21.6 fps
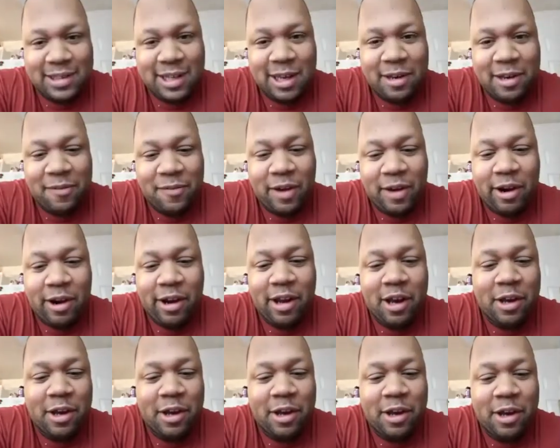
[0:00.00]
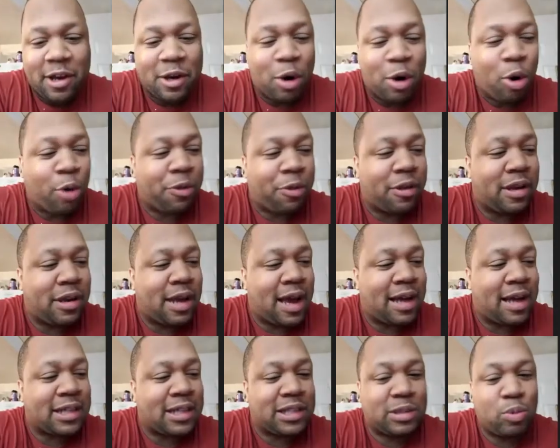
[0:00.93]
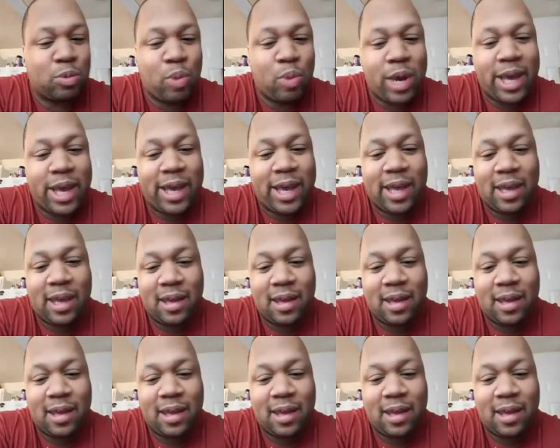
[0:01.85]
a very unorthodox way.